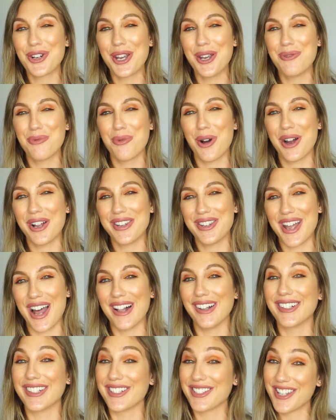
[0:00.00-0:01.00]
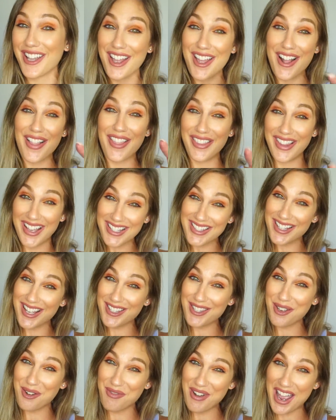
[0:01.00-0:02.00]
That's not
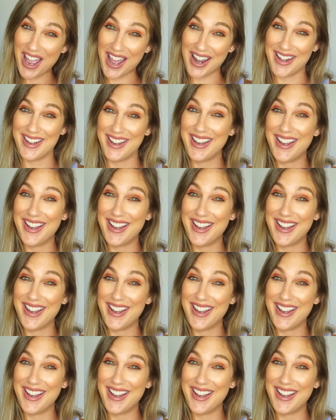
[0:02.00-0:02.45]
so bad.